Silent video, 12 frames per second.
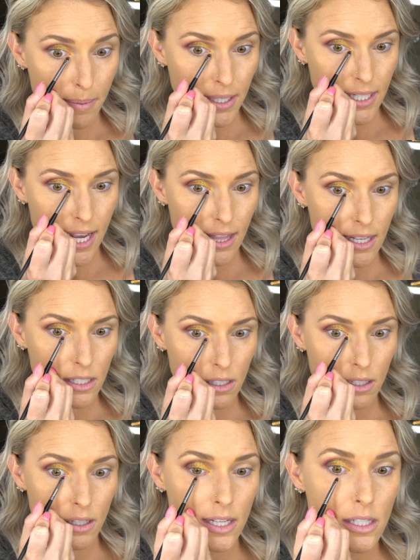I'm going to take this
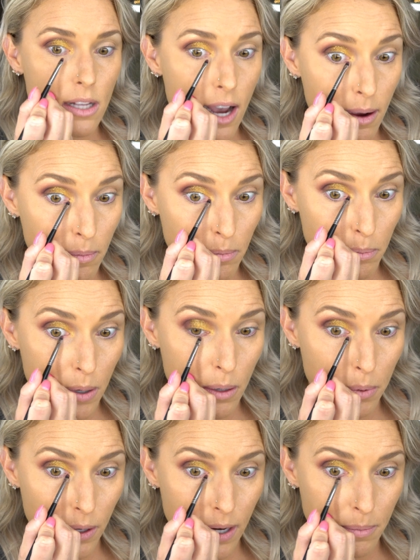
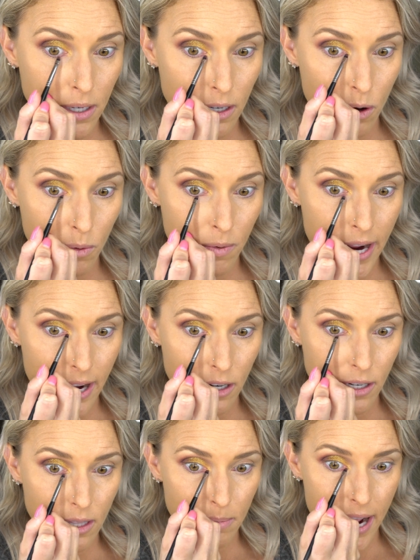purple and I'm going to go right
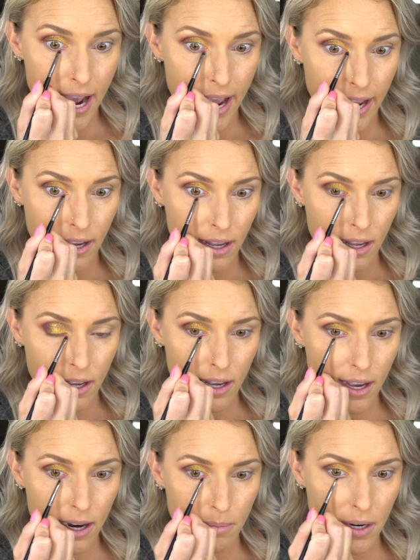underneath my eye,
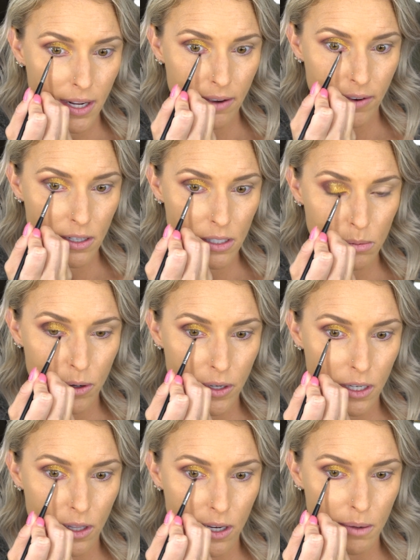and I'm going to give it a
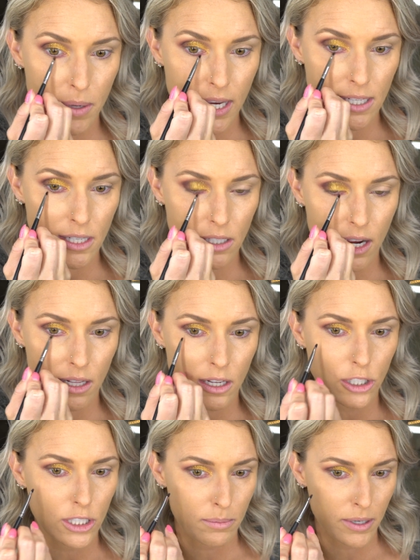smokier look, and because it's got a
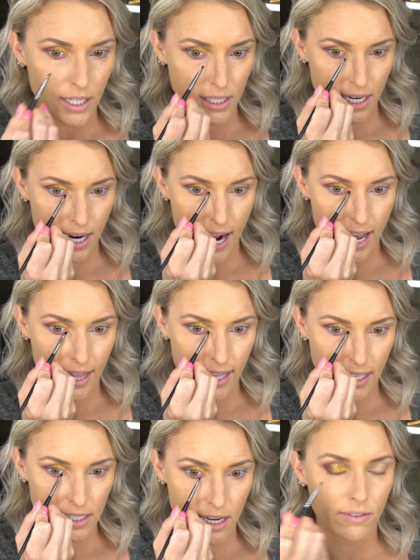little shimmer, it's going to highlight
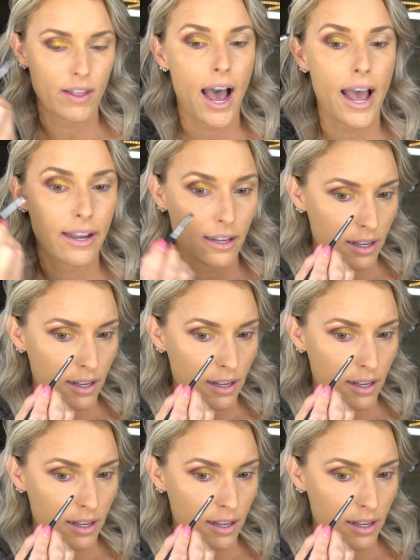the center of the eye.